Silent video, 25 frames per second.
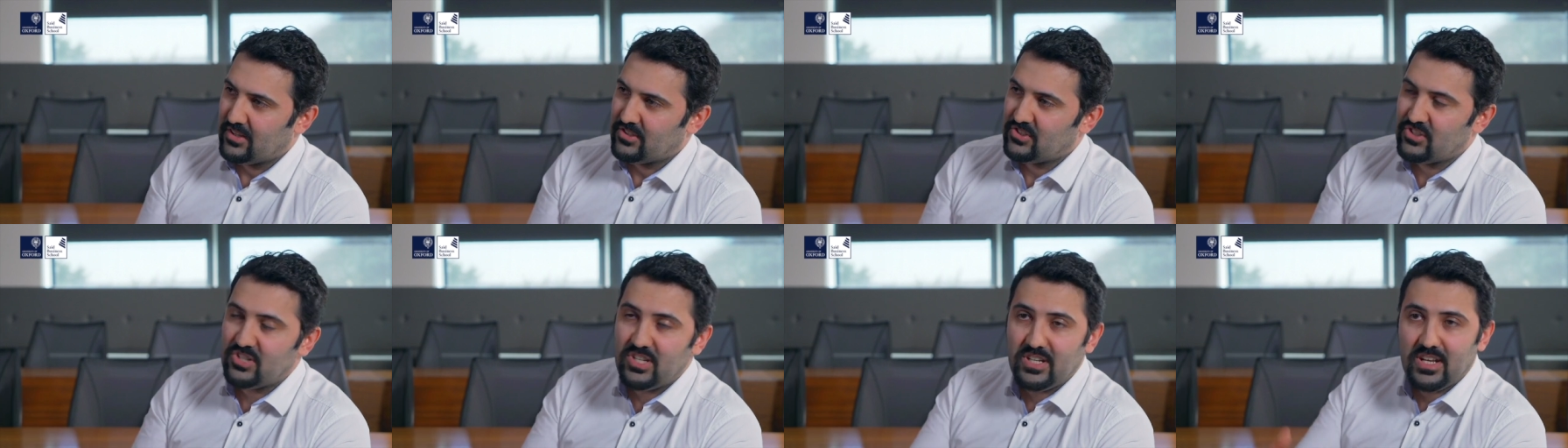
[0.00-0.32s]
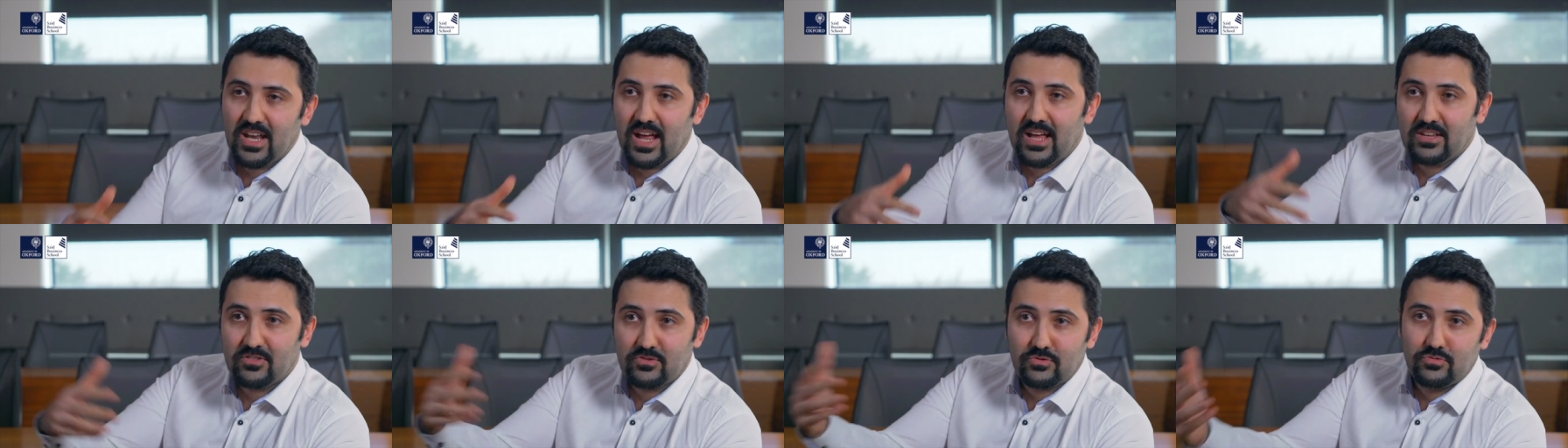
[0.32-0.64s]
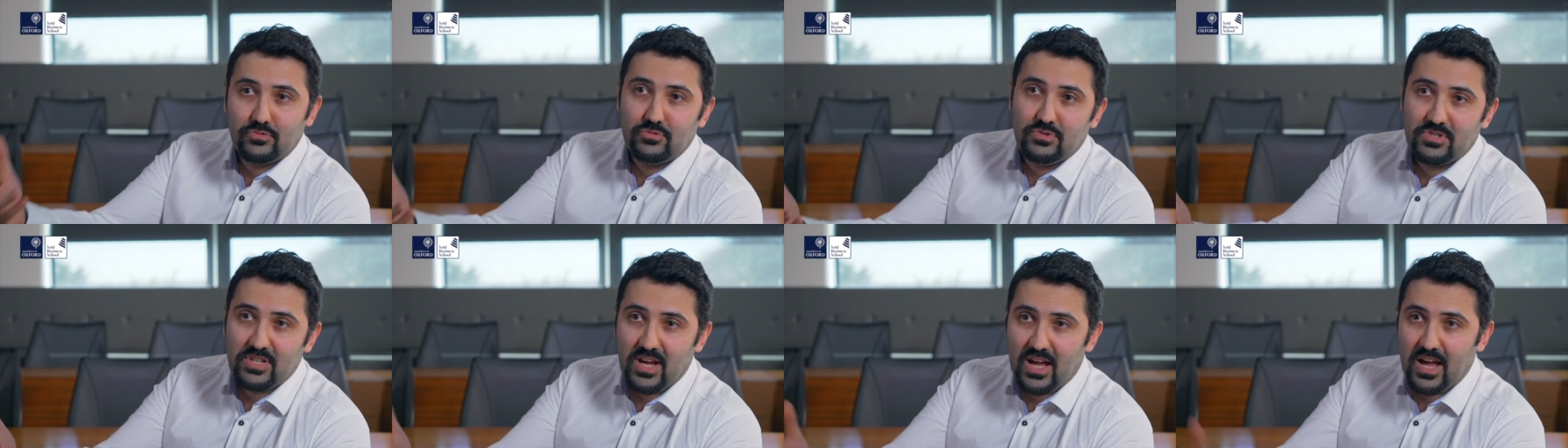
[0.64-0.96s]
cheetahs
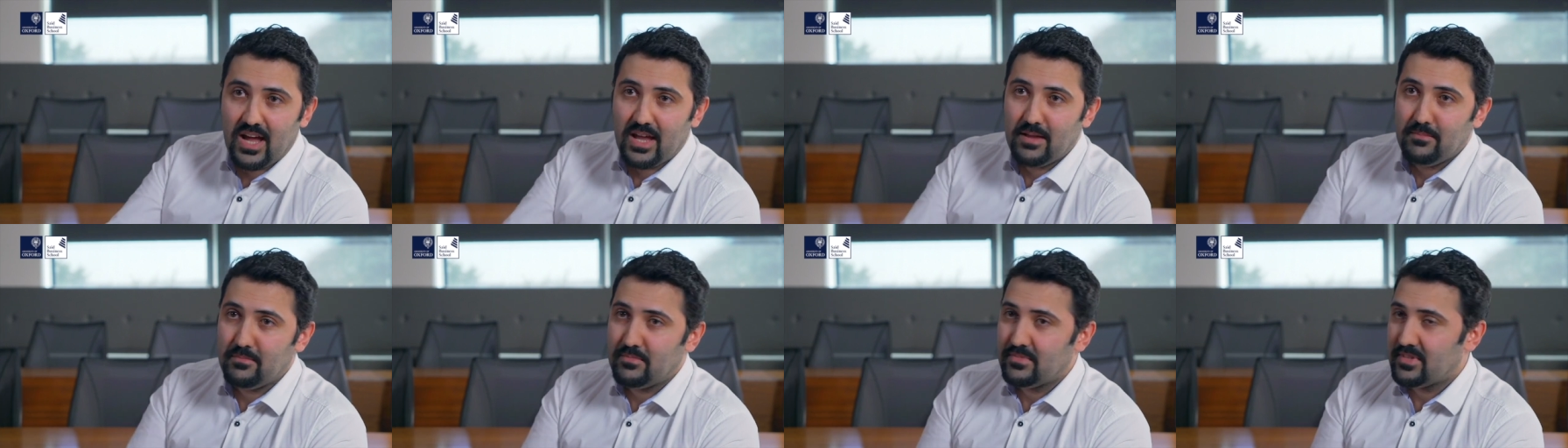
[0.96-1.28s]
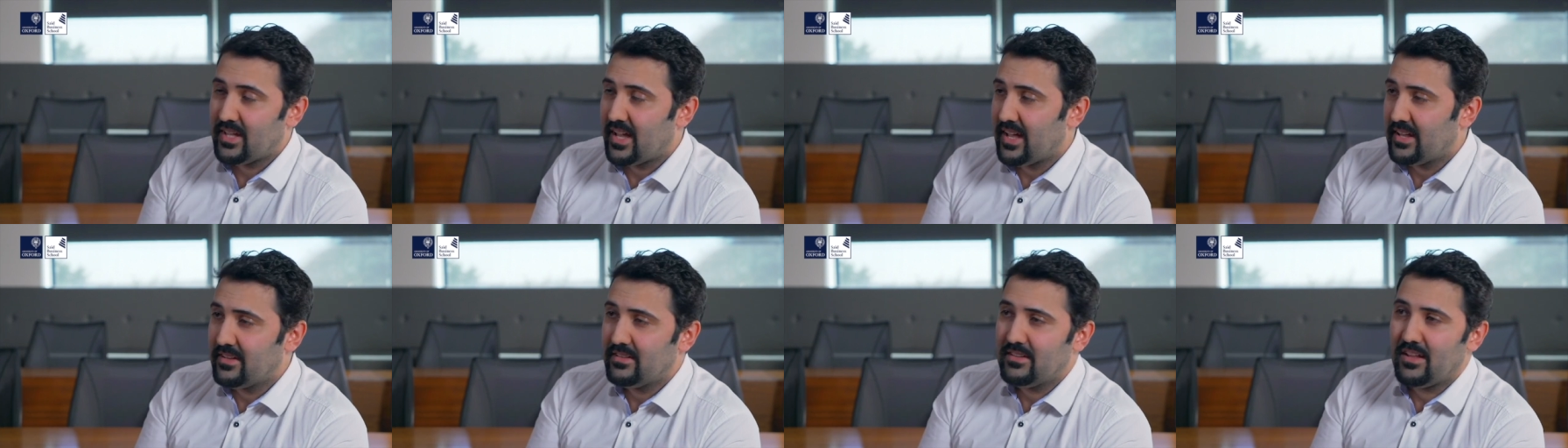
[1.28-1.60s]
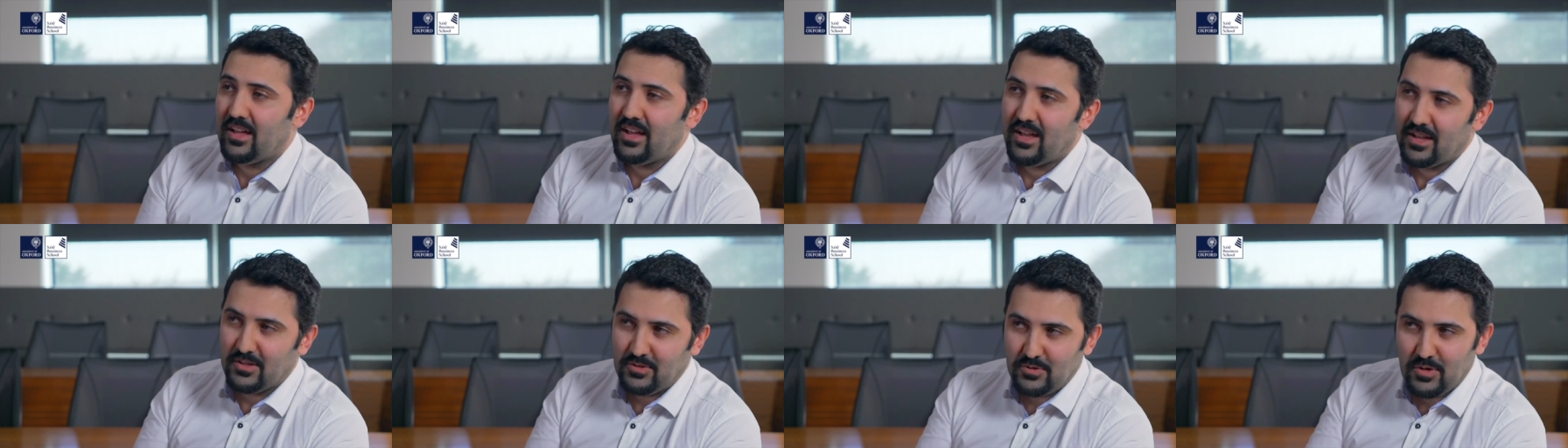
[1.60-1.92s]
through time, then
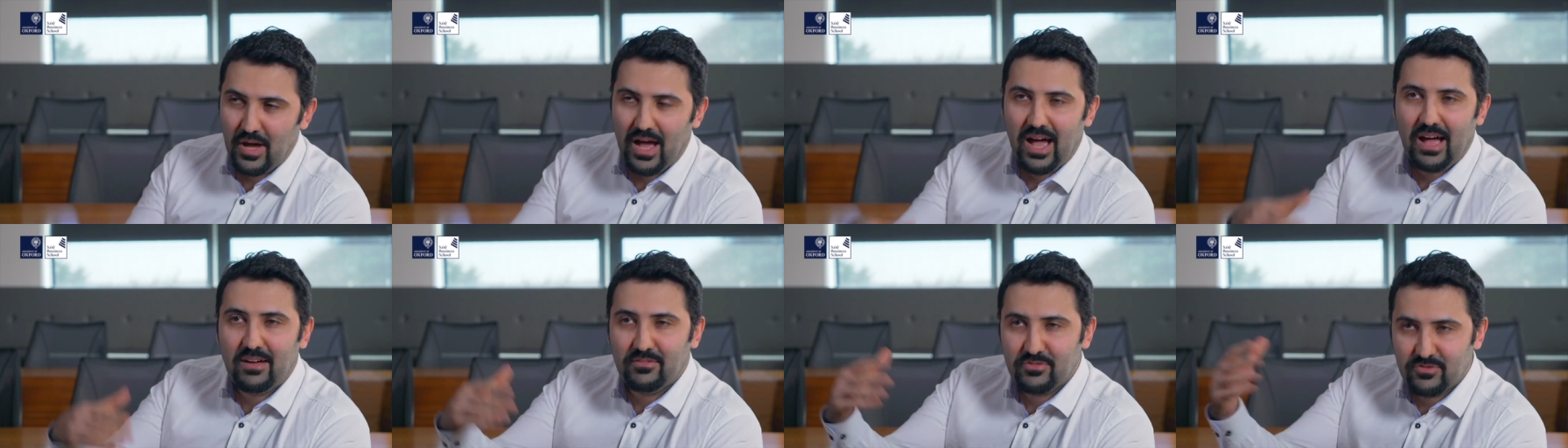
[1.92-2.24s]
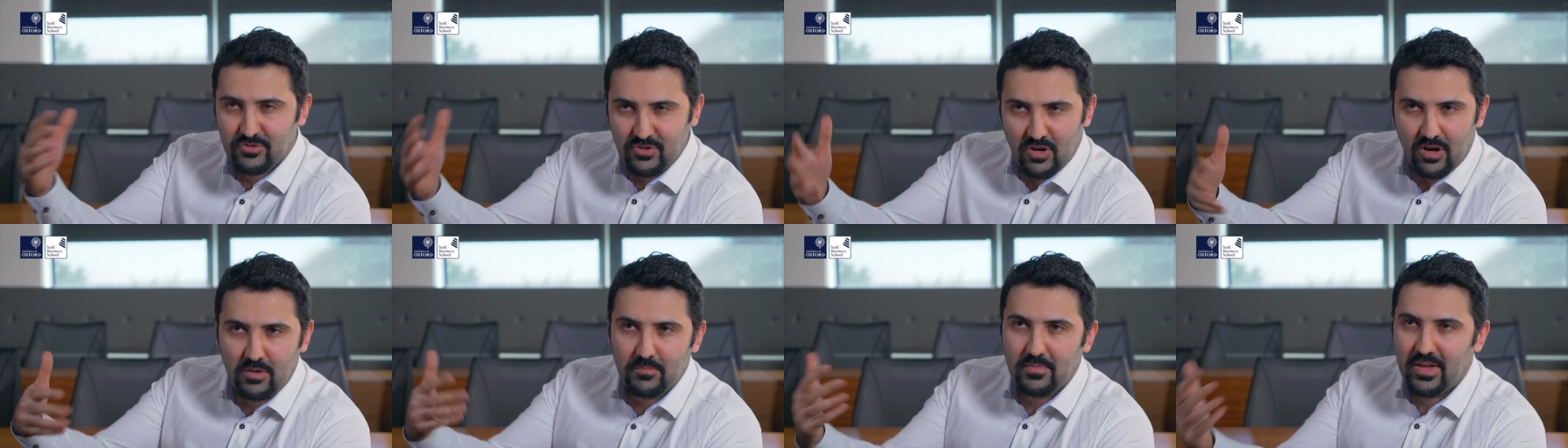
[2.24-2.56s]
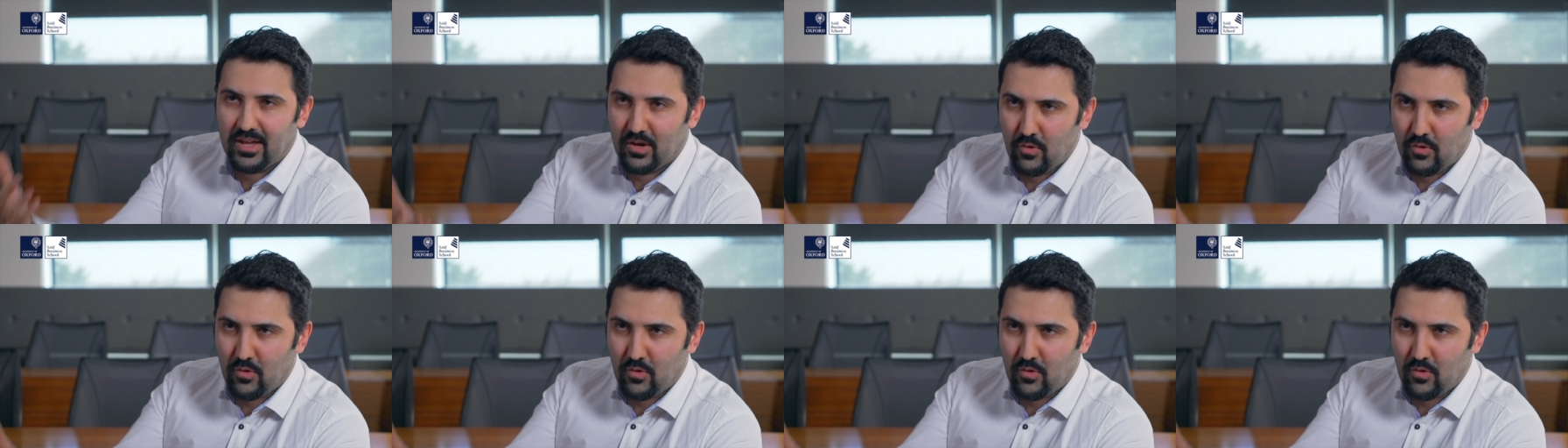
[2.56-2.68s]
you have some